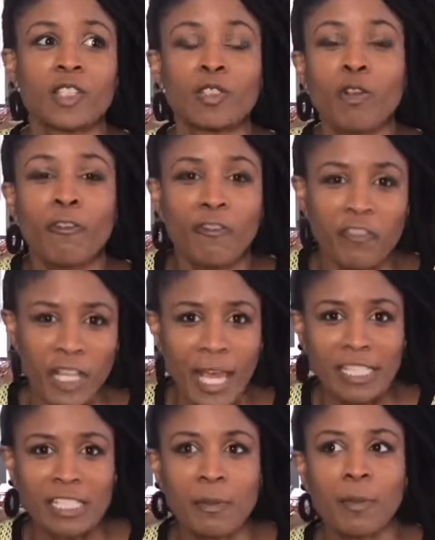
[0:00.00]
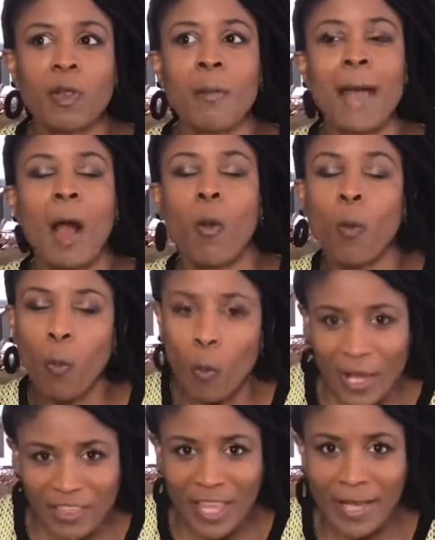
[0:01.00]
you're flexible about
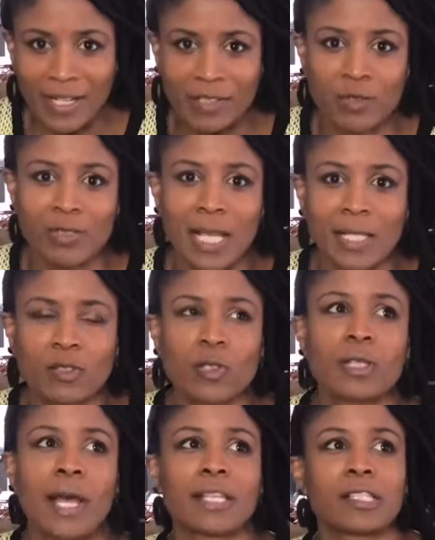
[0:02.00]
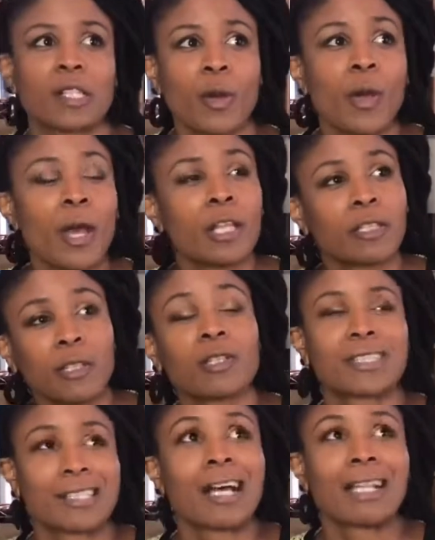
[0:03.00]
what that exercise look like. So
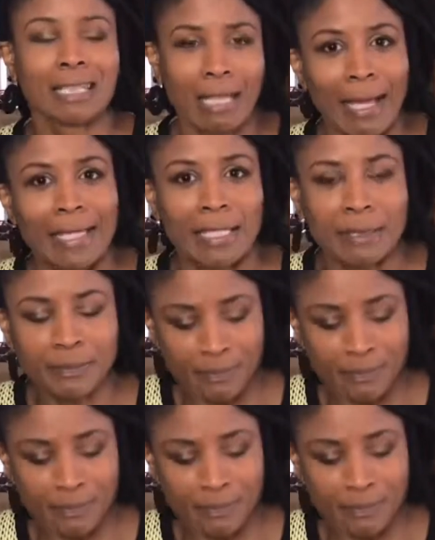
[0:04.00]
looks like.